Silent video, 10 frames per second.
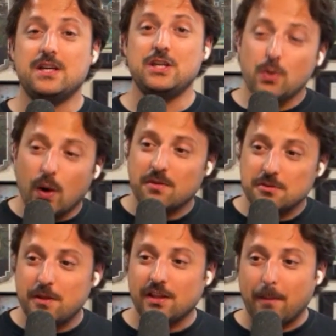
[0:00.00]
You want him to
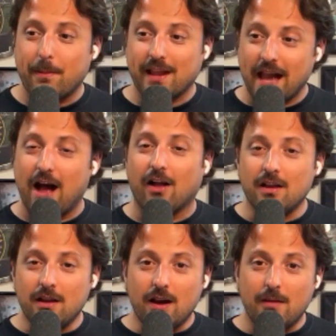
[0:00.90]
be like Big Al.
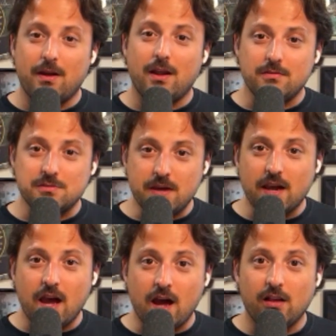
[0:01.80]
My name's Big
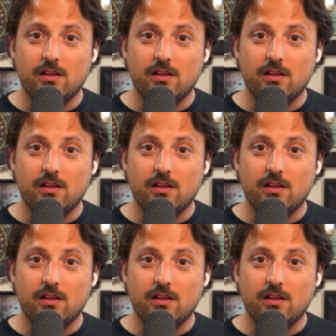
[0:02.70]
Al.